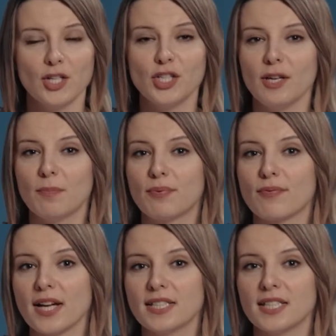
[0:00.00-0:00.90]
She
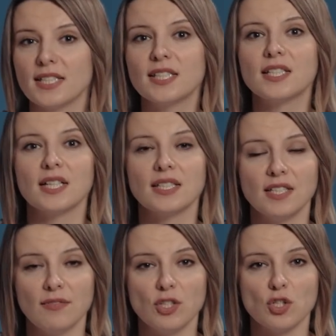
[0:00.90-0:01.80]
practiced
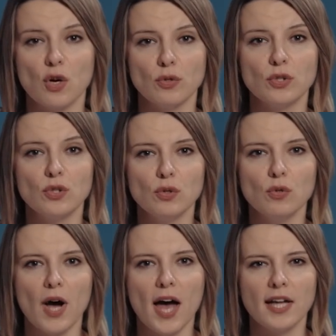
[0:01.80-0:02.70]
TV shows
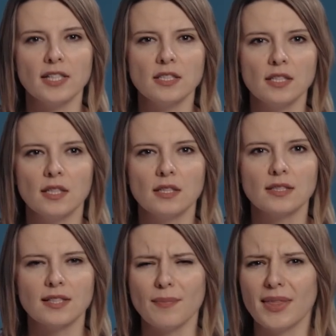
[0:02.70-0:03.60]
too and
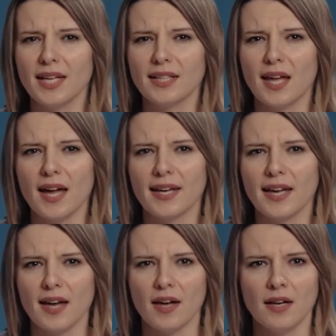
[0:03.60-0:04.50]
something
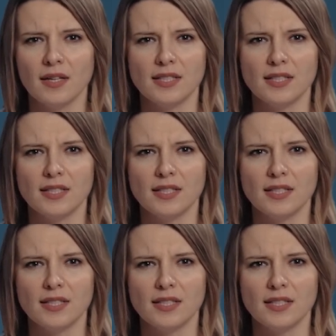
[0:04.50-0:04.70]
like a